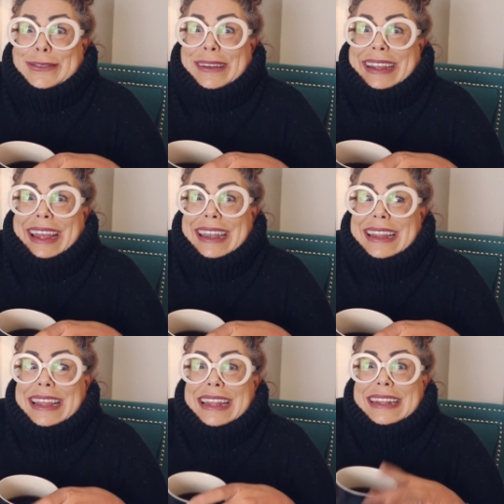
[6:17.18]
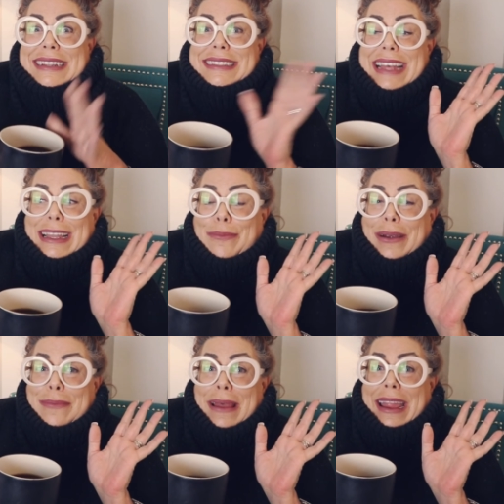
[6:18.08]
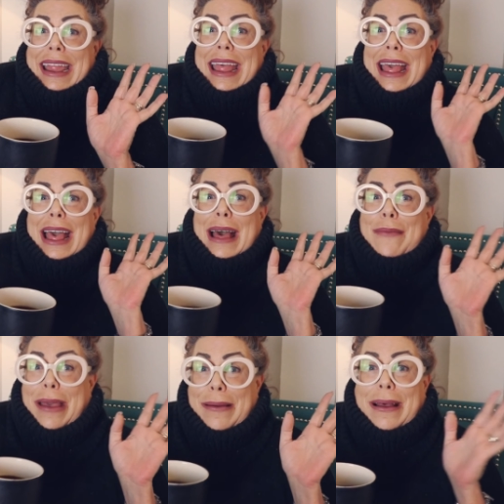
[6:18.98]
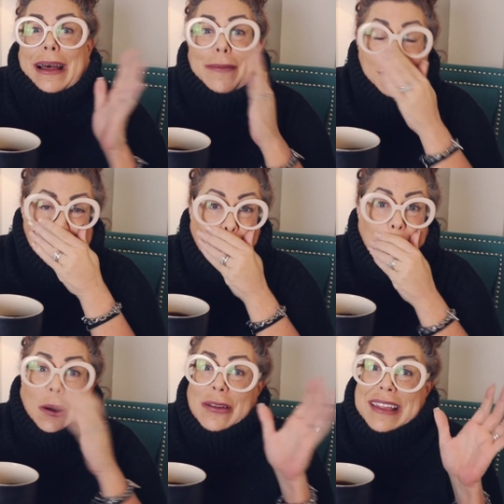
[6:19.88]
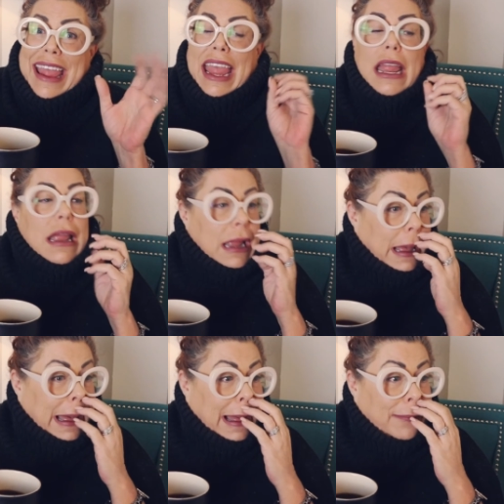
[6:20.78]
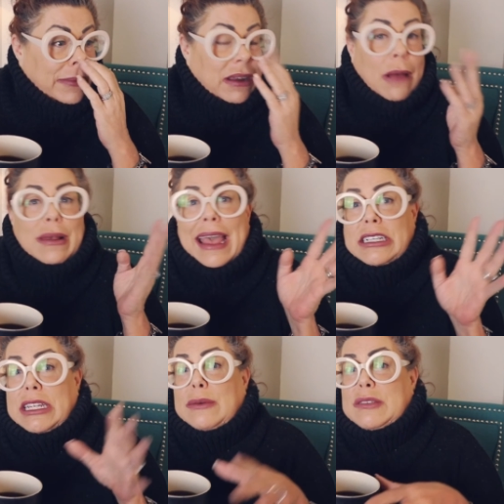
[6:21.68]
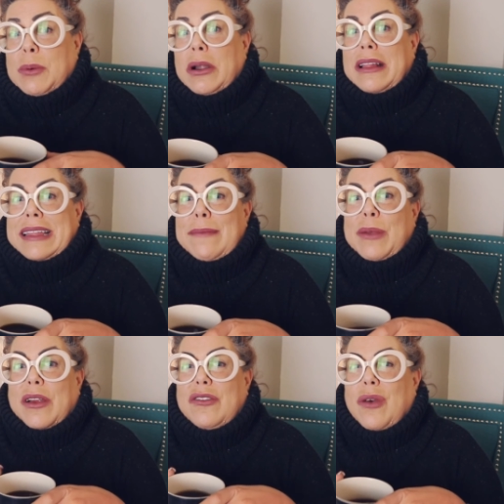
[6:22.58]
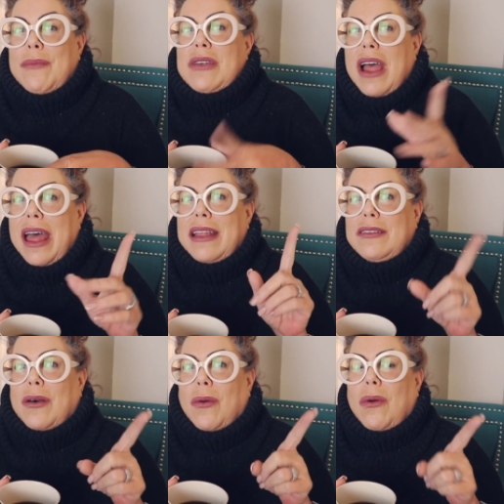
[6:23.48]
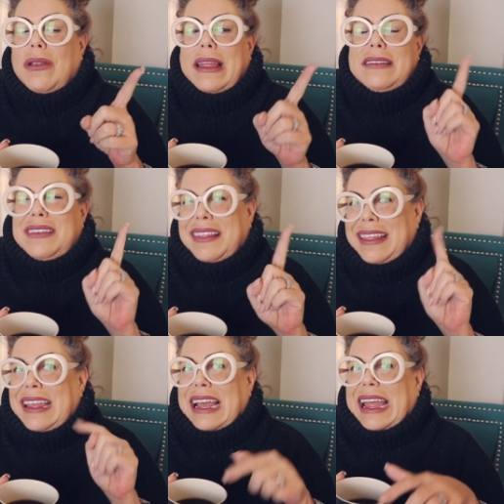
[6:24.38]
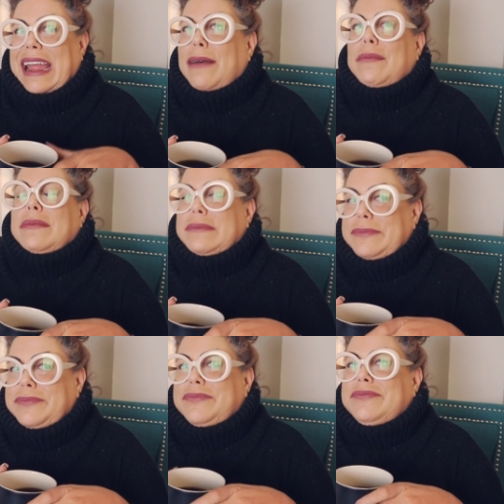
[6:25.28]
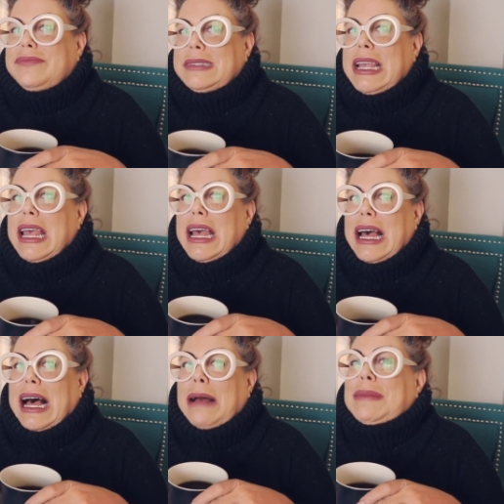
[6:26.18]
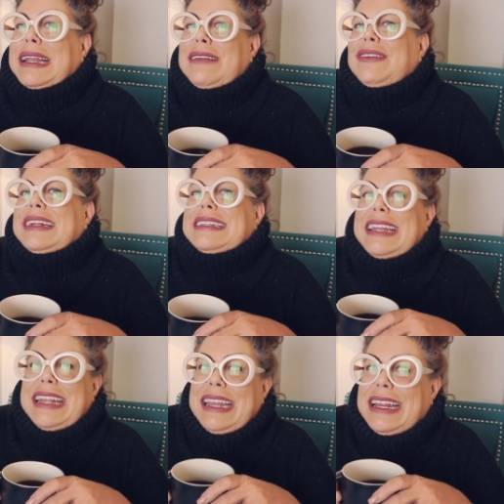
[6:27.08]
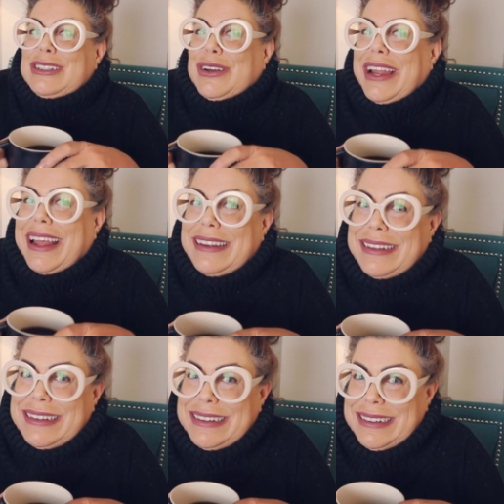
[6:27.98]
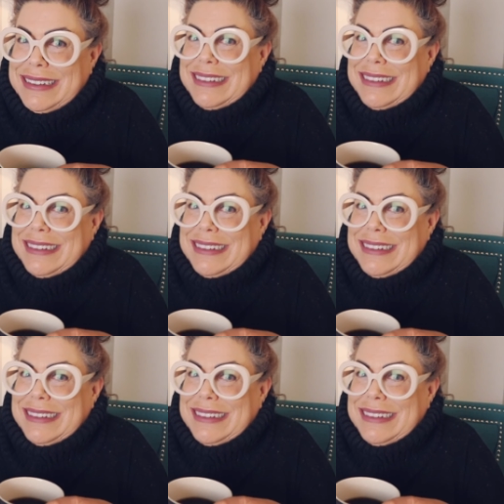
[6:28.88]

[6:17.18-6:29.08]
Girls weekend to celebrate my, my, uh, birthday. Um, you know, I actually was born on leap year, so I'm not as old as you think I am. I'm not even a teenager yet.